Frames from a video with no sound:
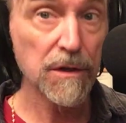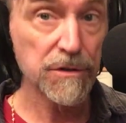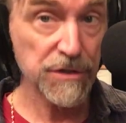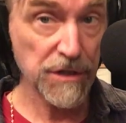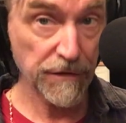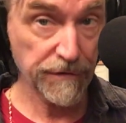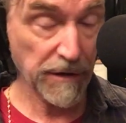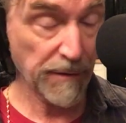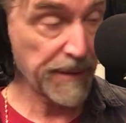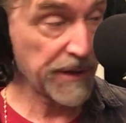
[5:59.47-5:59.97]

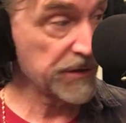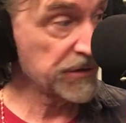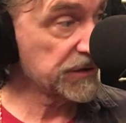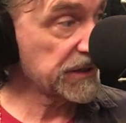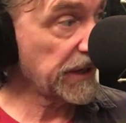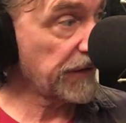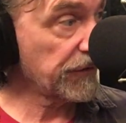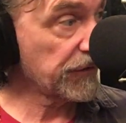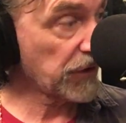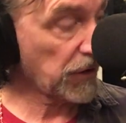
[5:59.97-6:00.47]
G flat major
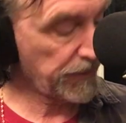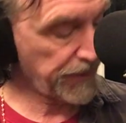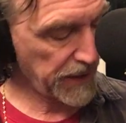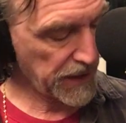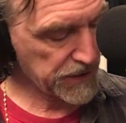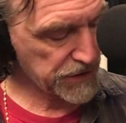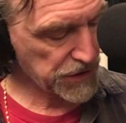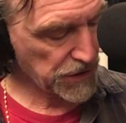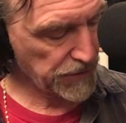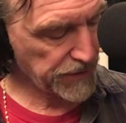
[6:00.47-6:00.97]
7th
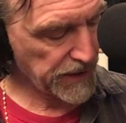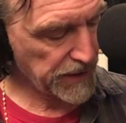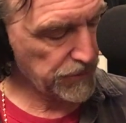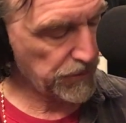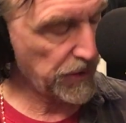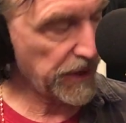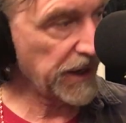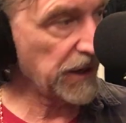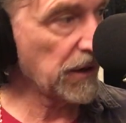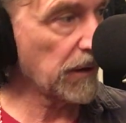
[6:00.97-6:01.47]
arpeggio. Then
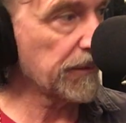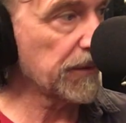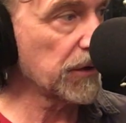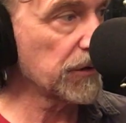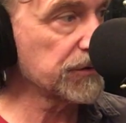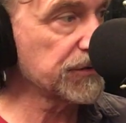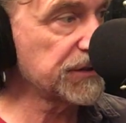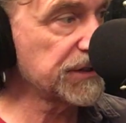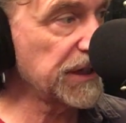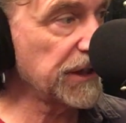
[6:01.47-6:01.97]
here I'm going to
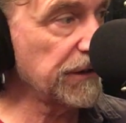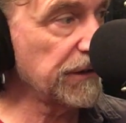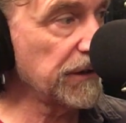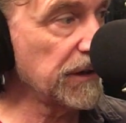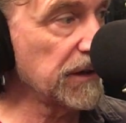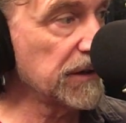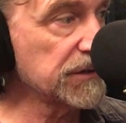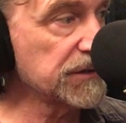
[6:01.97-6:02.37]
go C